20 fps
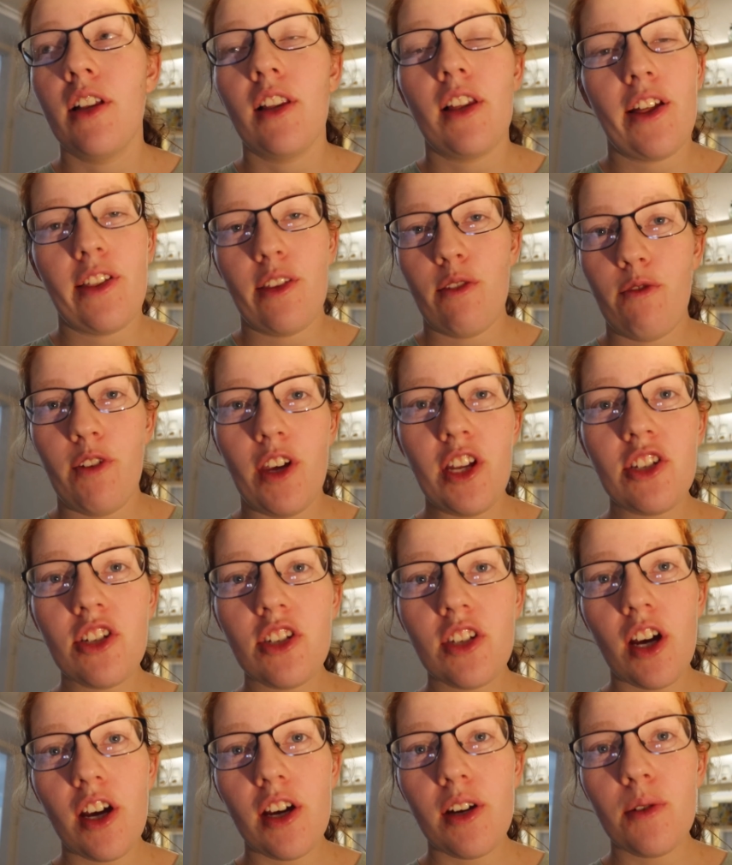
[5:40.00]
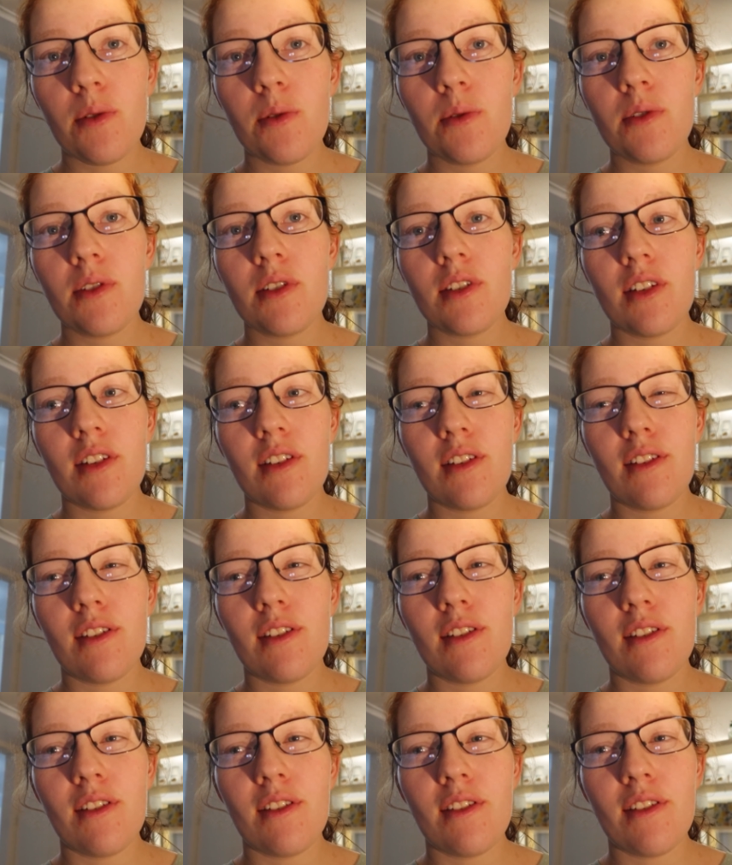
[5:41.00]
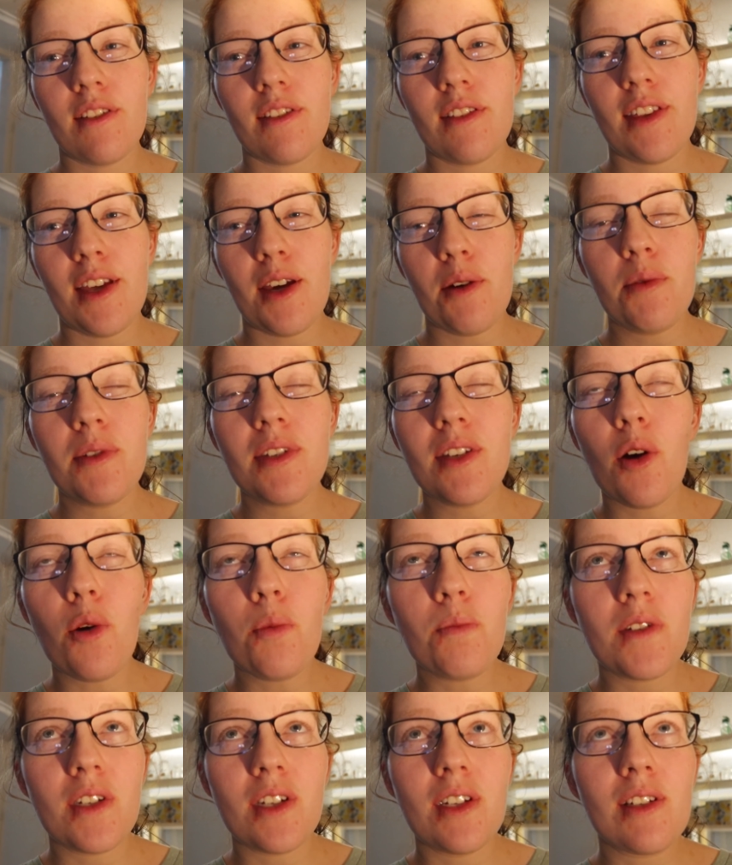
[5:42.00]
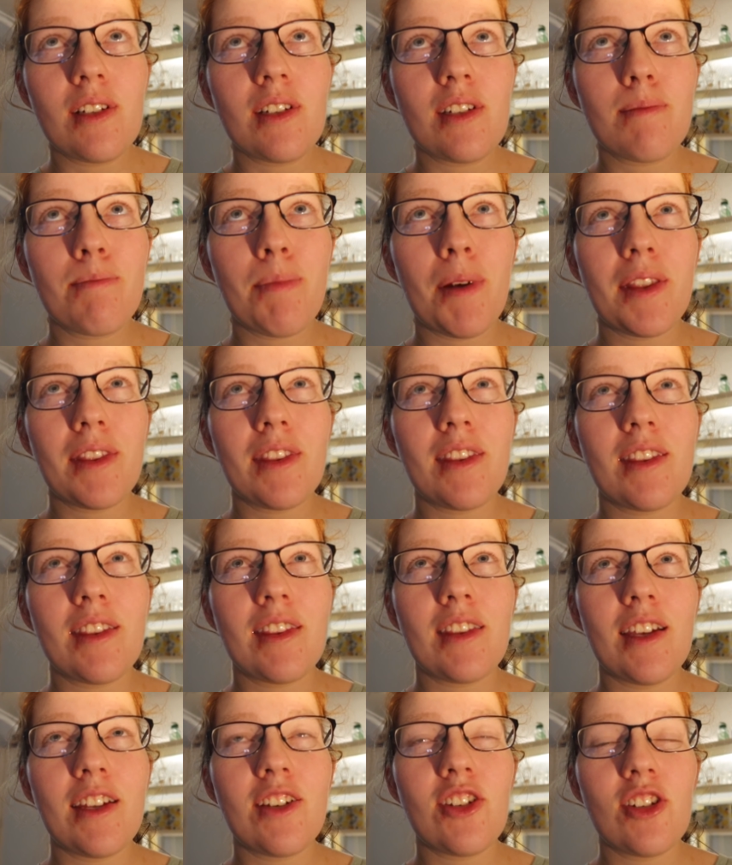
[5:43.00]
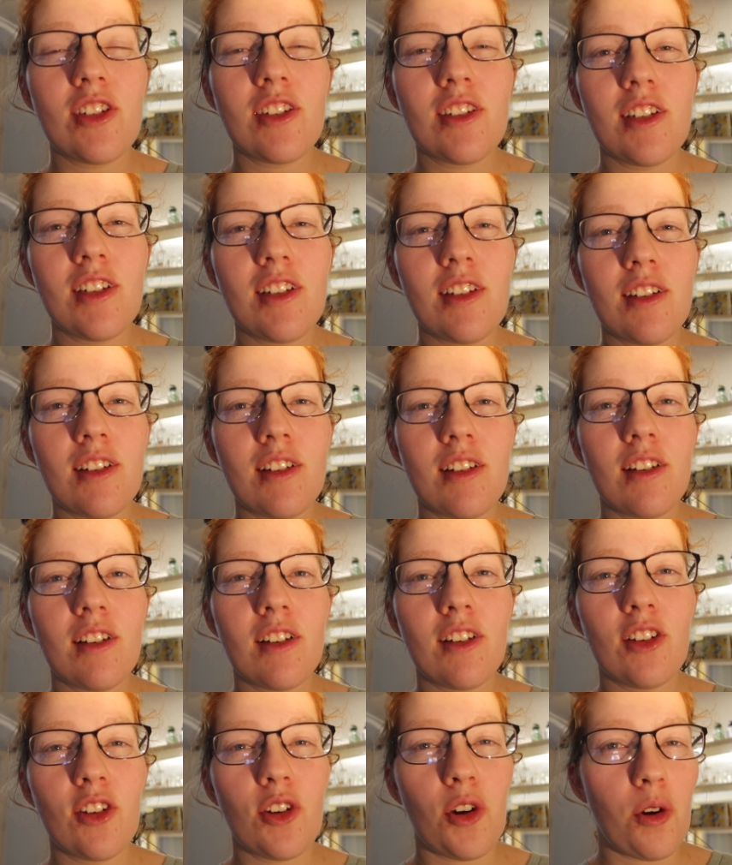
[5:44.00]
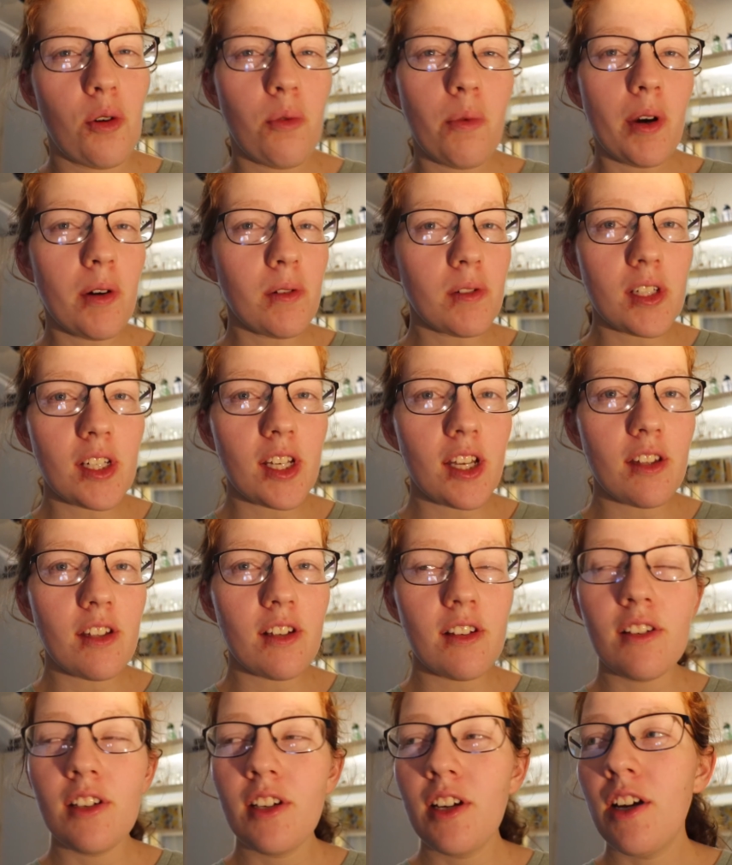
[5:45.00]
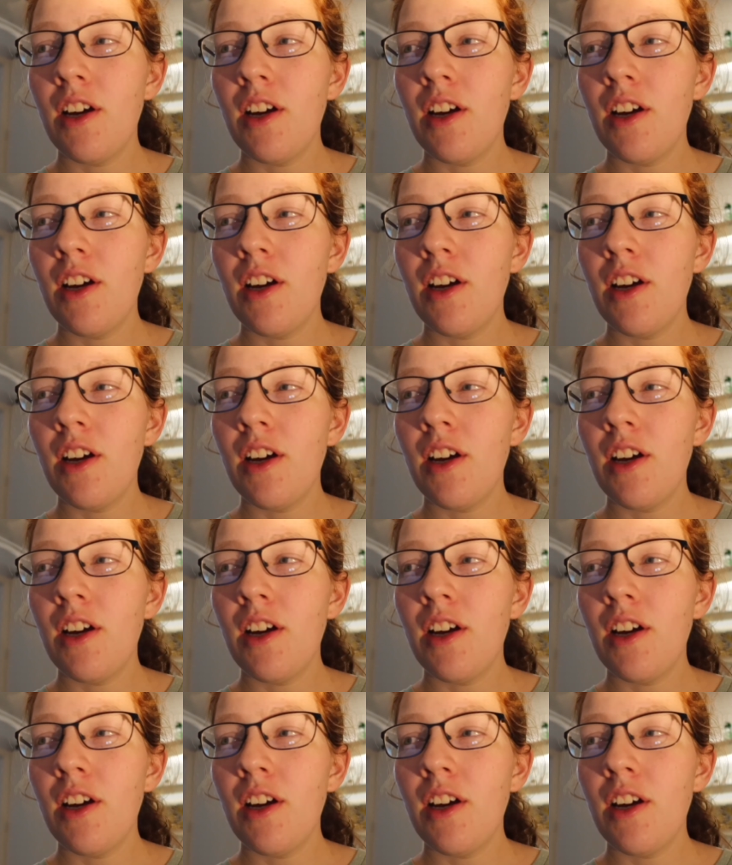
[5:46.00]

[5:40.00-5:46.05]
like the feature tiles, there was options, but they just didn't go well together.